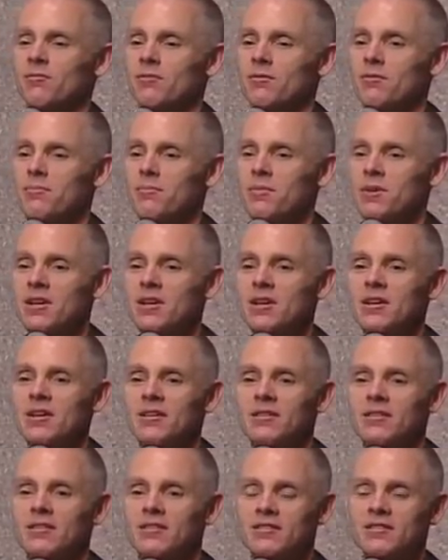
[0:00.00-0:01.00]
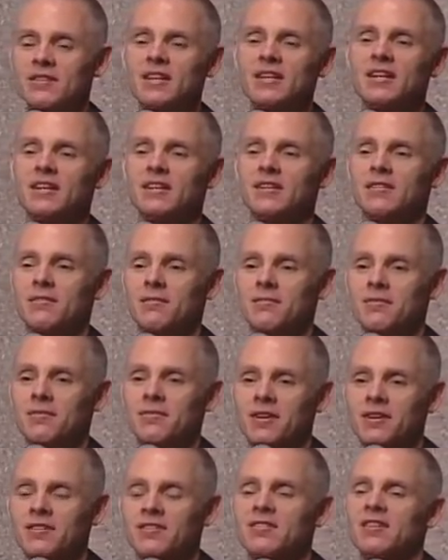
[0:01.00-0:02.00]
me seeking
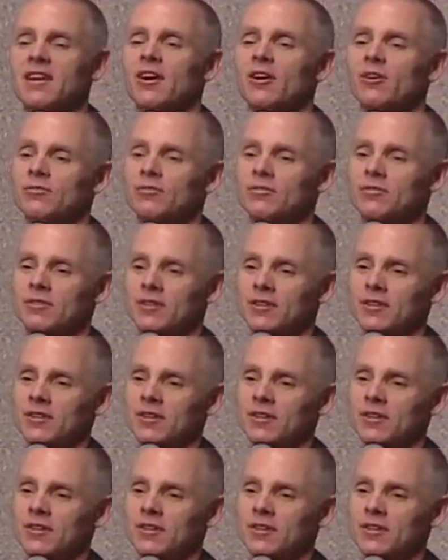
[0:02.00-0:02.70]
itself.